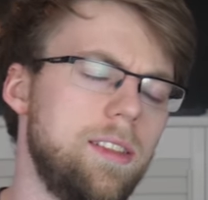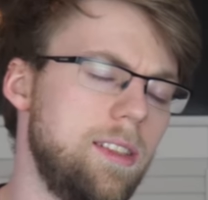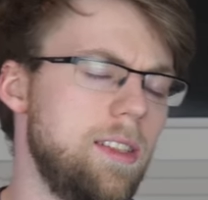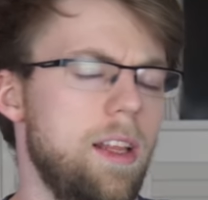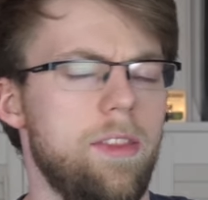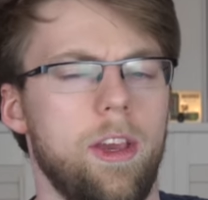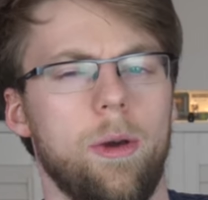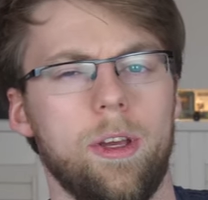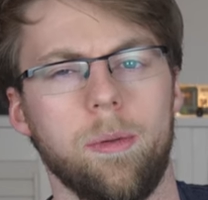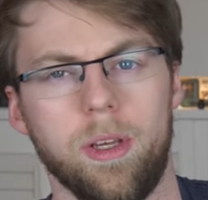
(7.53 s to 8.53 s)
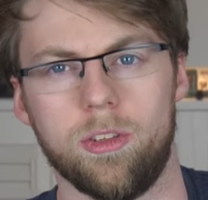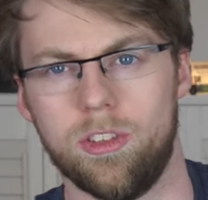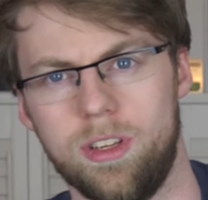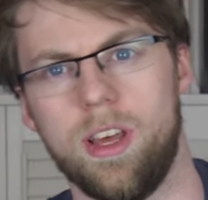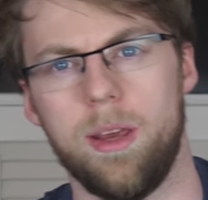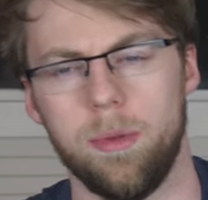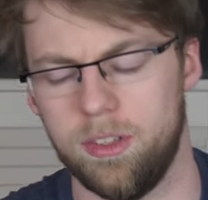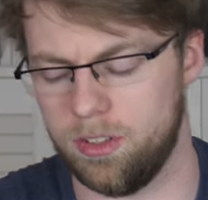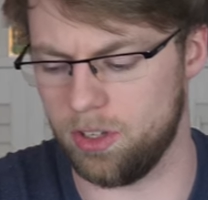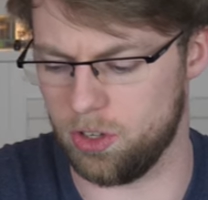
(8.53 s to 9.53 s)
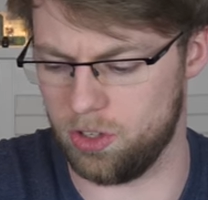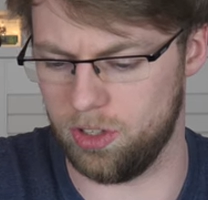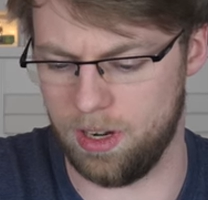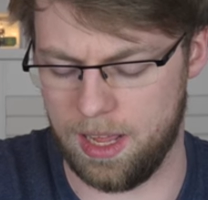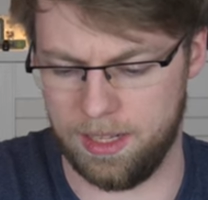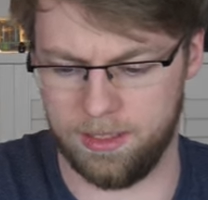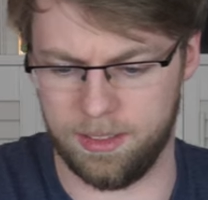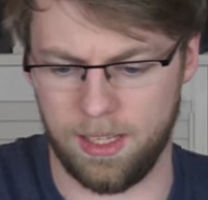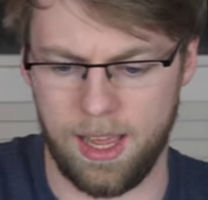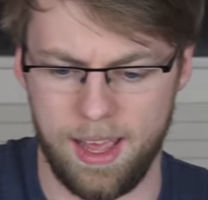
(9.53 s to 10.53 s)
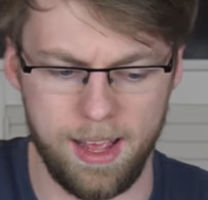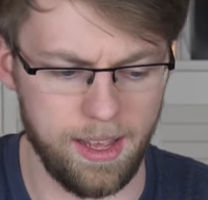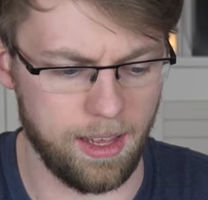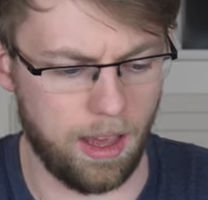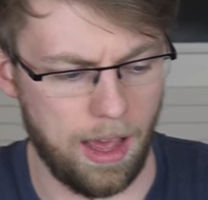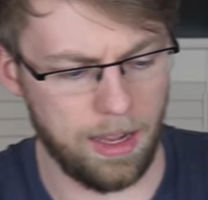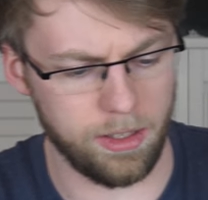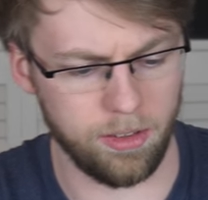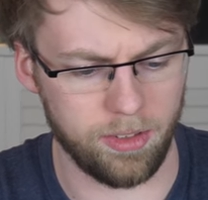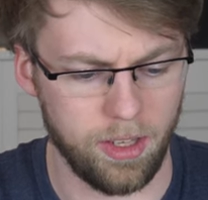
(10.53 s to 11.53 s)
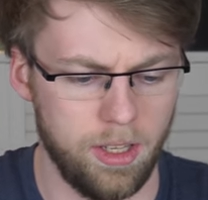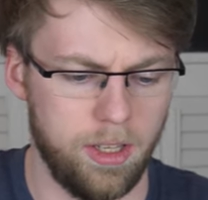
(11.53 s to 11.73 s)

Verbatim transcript: This is Alinthea Yoh coming at you today with a discussion and a kind of,